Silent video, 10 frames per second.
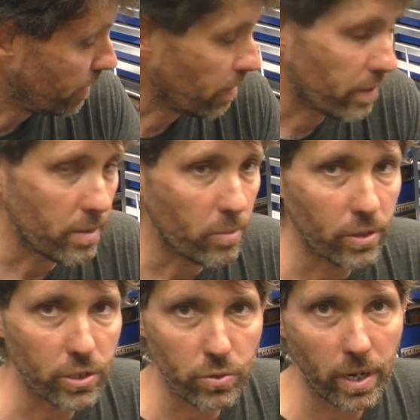The other thing
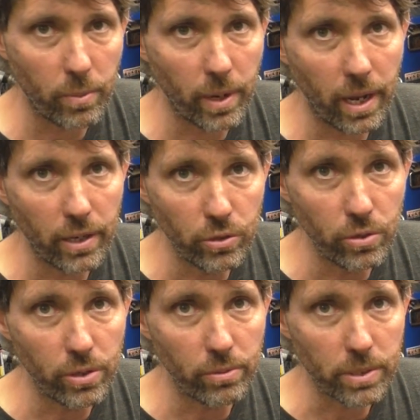was, straight away I
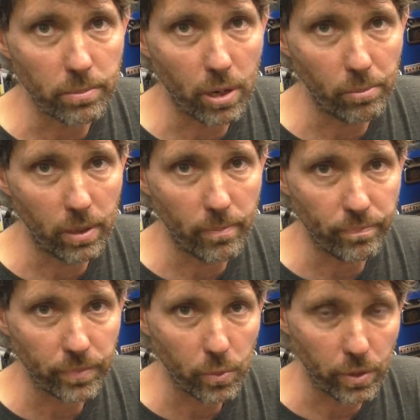knew that it was a
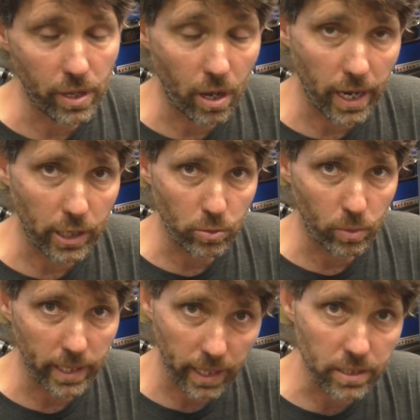problem with the
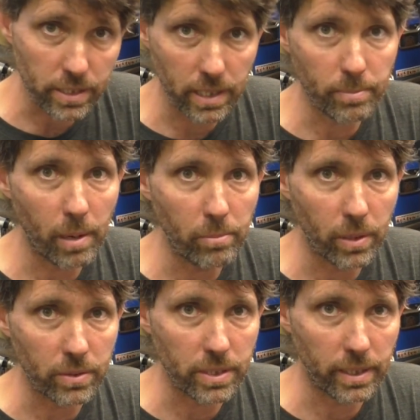actual casing of the
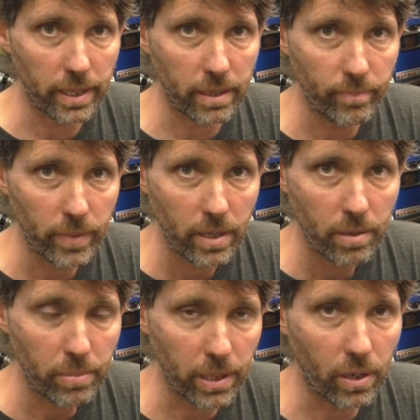pump not sealing,
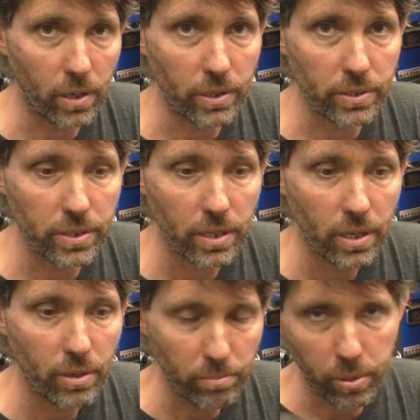because
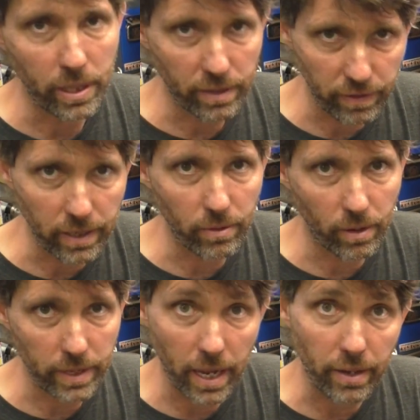putting the
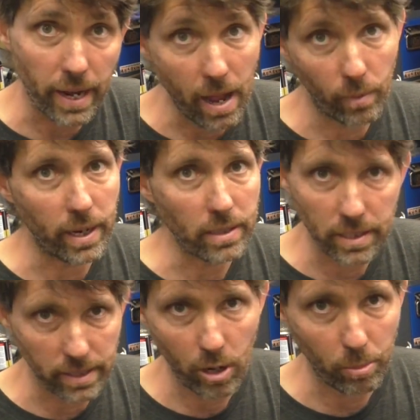finger on the other
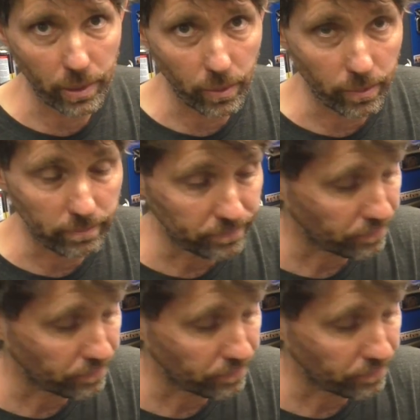outlet didn't help at all.